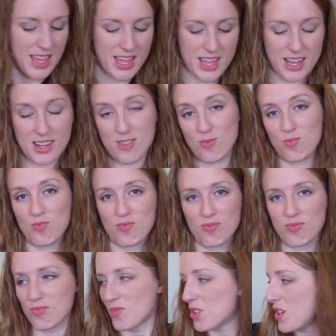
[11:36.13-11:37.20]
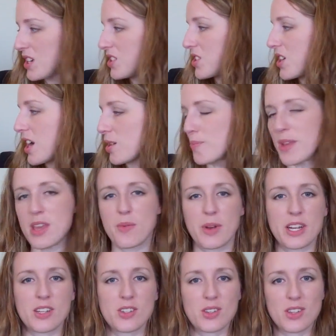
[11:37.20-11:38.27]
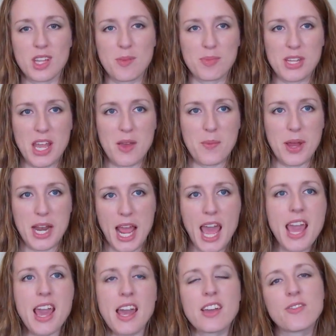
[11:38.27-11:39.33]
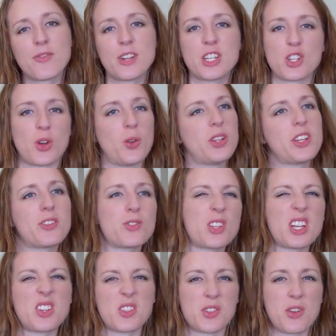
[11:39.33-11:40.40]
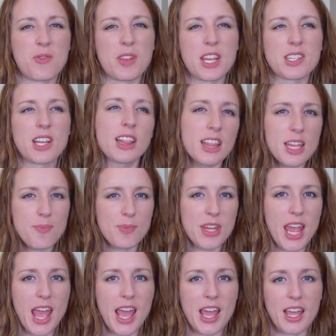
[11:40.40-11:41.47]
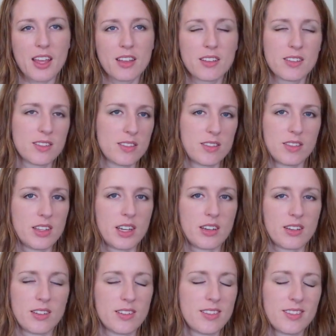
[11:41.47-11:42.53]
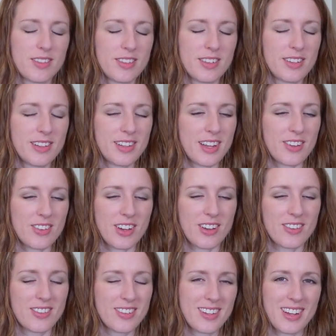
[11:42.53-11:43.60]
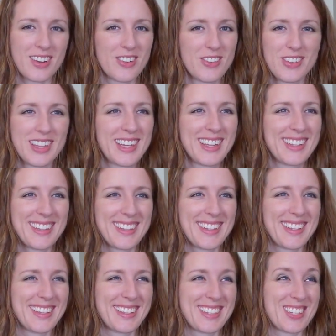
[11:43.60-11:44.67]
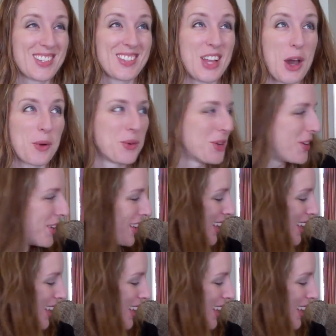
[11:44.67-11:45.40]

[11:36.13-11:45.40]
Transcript: Then, Crazy Talk Me went into Leap Day and went, hey, I can finish a whole nother set of snowflakes on Leap Day. No. Just no.